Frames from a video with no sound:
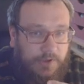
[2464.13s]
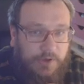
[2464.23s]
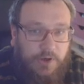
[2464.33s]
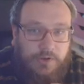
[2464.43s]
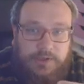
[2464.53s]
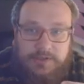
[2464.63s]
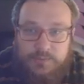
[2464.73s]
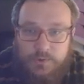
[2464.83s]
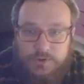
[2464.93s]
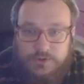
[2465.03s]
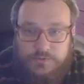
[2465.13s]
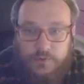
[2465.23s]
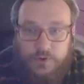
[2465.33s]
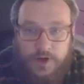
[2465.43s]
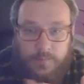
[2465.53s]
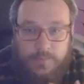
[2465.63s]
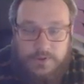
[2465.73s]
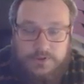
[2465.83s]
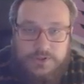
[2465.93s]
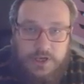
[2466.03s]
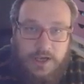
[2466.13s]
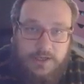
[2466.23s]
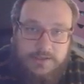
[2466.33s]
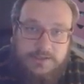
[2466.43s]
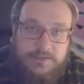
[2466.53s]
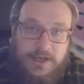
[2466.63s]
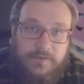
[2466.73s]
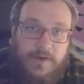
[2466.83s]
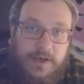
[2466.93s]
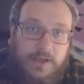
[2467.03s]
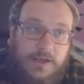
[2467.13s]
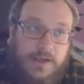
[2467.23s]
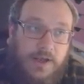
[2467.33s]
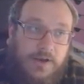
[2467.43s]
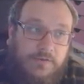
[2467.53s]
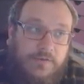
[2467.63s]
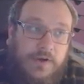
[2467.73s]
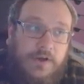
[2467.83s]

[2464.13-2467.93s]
know, this wants 4 numbers and it doesn't have any kind of